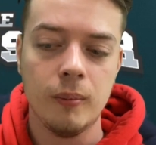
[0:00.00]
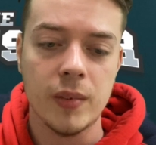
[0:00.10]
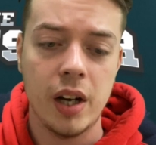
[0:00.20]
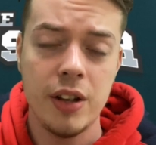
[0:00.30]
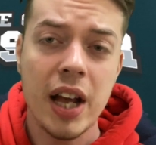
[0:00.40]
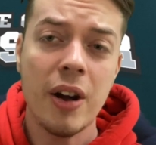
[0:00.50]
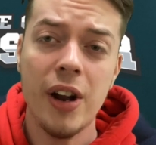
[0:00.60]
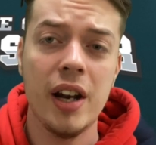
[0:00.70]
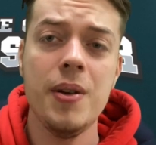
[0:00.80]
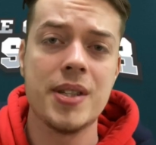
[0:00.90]
And they're going to
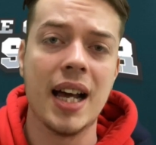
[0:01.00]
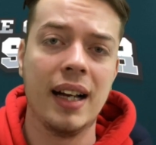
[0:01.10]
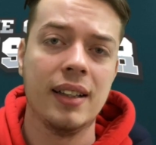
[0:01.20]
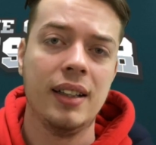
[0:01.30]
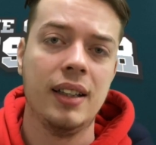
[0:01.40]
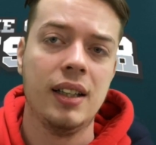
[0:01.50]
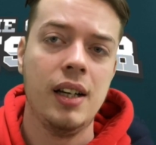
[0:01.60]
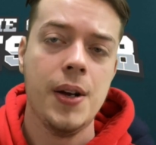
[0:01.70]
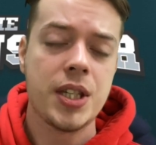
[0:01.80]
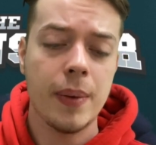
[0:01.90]
lose that.
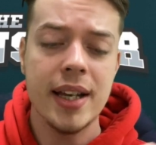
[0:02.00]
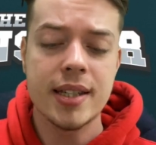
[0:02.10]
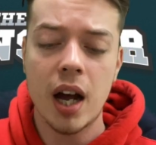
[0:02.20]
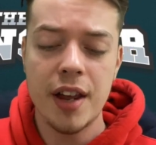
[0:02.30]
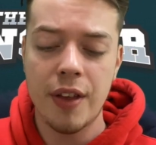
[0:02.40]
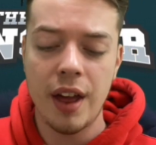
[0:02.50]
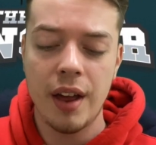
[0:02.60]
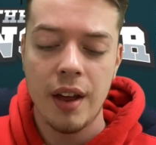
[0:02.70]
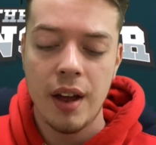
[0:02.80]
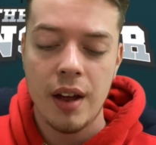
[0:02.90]
So it's either
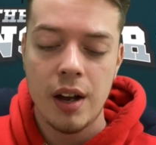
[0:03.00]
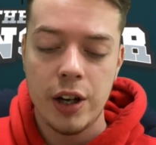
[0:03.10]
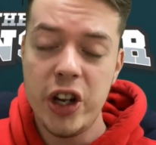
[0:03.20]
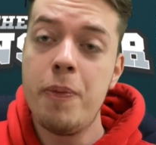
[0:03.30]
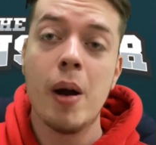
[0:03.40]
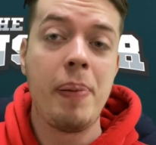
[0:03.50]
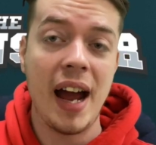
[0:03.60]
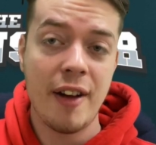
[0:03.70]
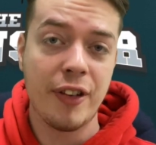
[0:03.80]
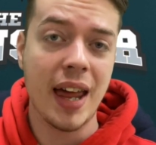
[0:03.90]
you
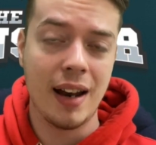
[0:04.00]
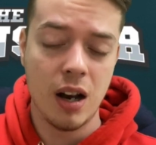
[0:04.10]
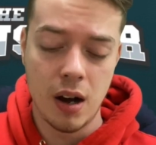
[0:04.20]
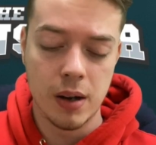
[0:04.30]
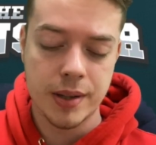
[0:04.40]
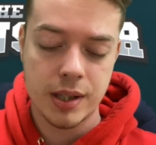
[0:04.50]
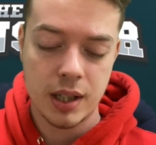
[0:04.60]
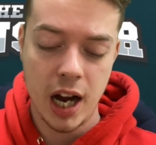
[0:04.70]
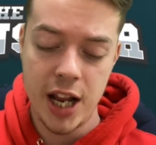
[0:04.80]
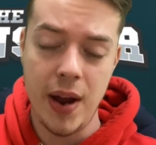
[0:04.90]
prepare for that loss
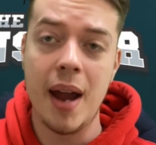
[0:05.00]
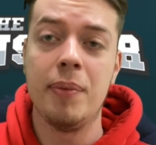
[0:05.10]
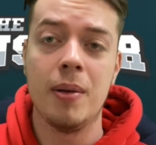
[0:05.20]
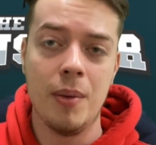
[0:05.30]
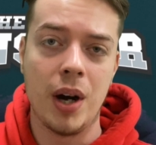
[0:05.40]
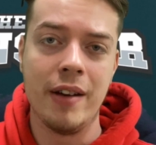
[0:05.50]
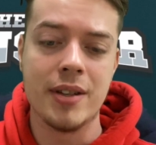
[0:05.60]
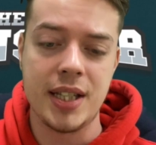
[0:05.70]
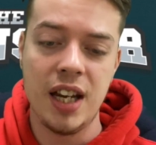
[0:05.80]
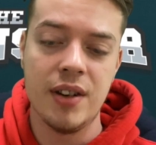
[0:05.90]
and you implement wide
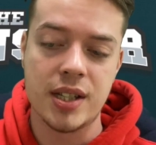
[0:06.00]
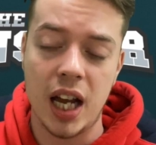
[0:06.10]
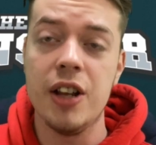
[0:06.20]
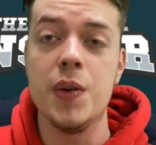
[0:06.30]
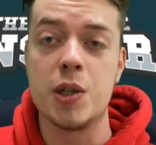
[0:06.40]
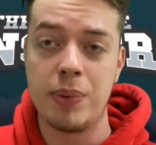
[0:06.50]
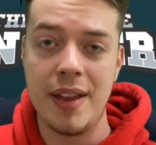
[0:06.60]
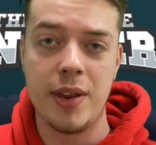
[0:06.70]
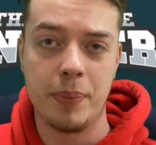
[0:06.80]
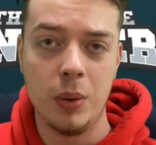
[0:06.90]
receivers and you spread
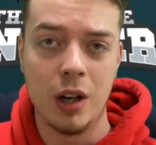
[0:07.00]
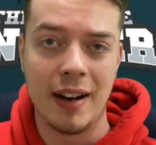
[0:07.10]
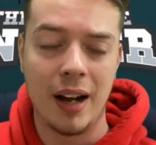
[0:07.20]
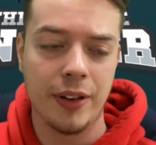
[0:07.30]
the ball around.